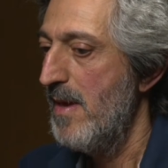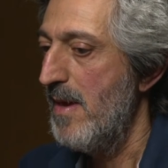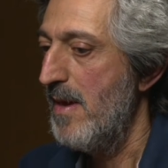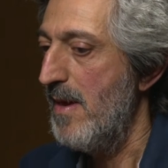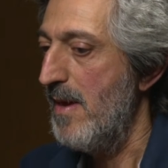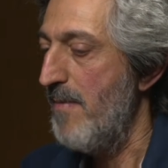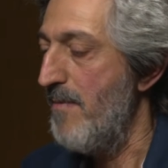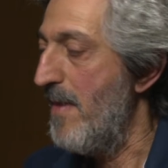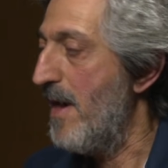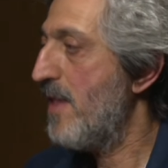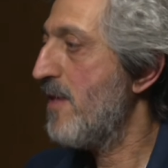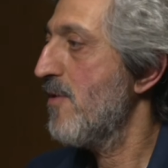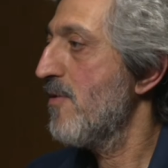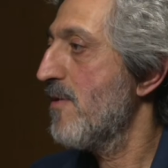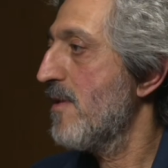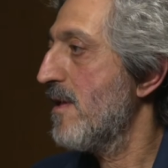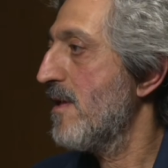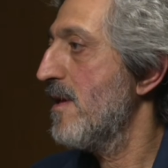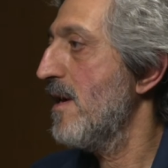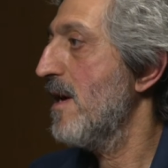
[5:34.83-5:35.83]

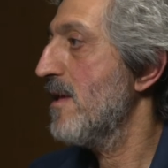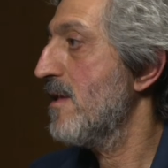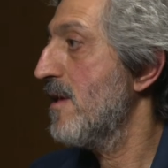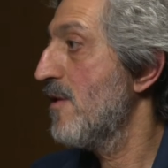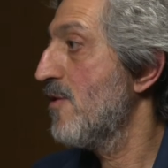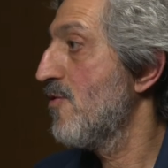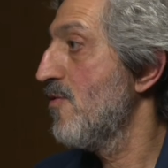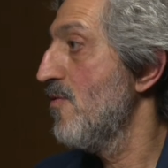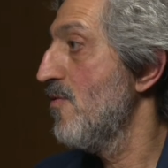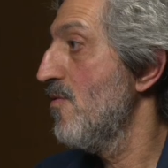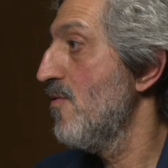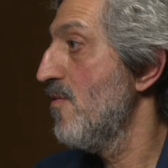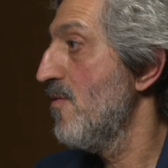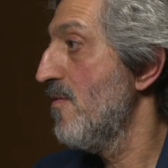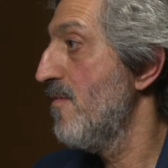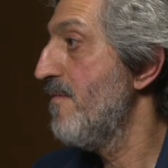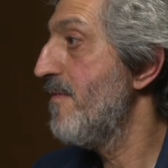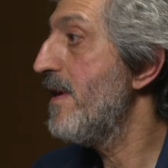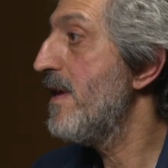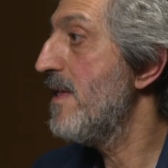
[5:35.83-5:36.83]
methods started to
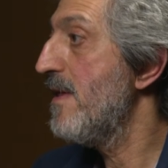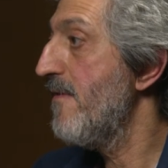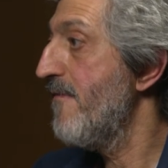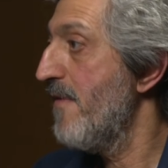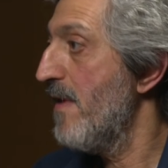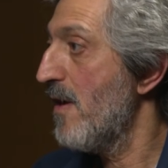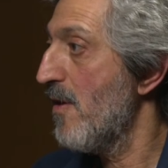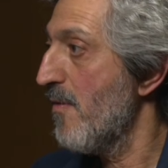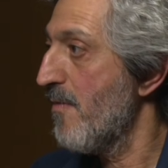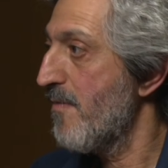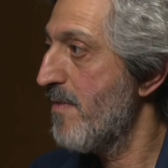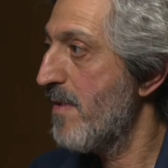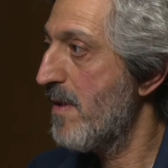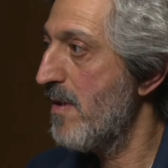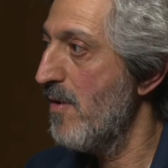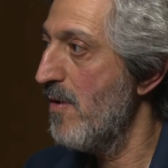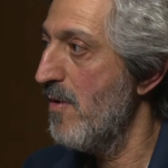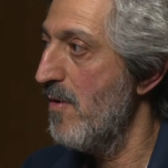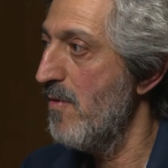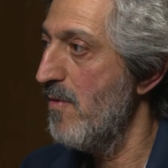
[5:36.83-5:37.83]
be developed.
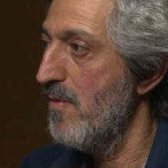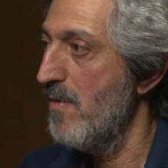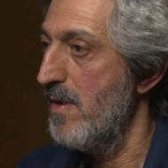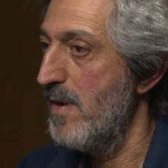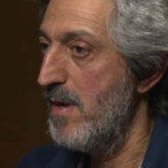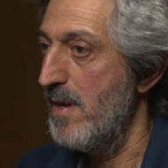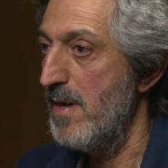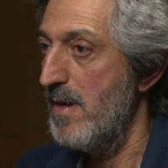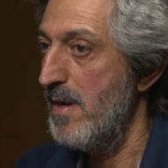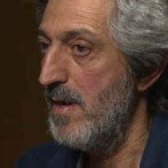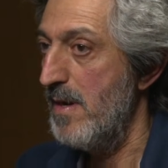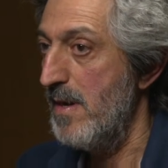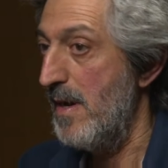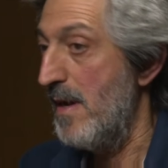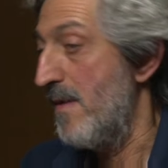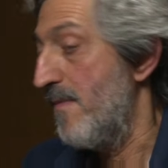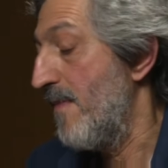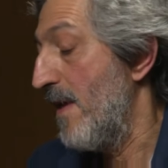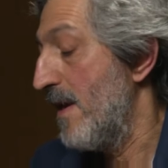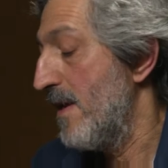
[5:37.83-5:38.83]
So,
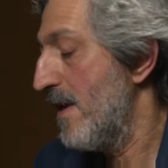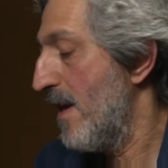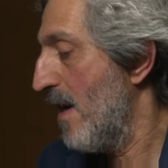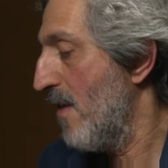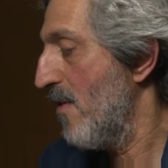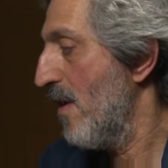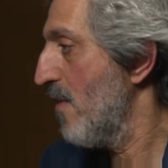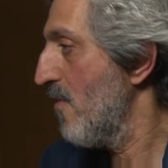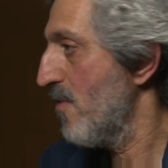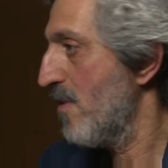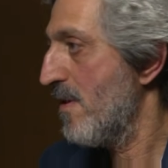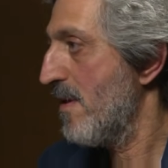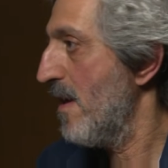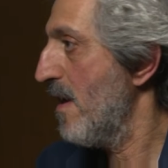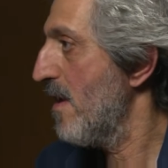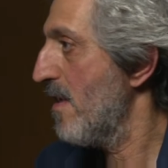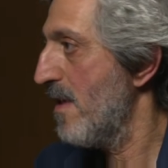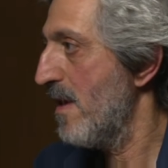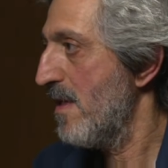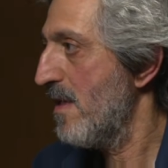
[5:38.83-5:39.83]
and by now I would
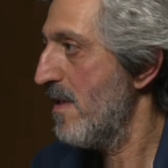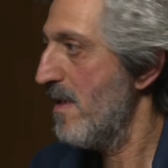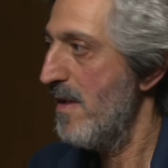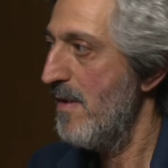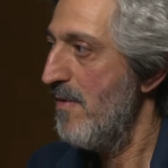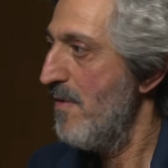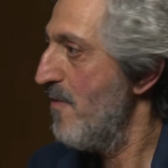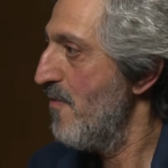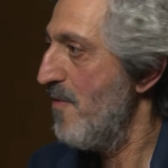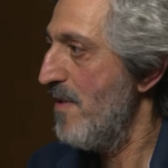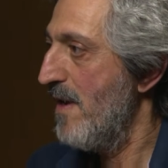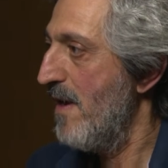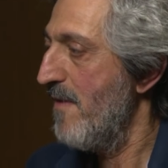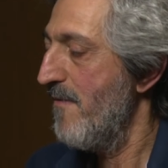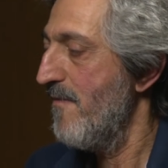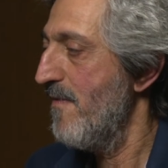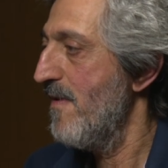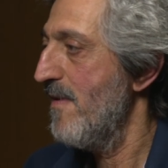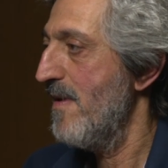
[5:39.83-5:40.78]
say that we have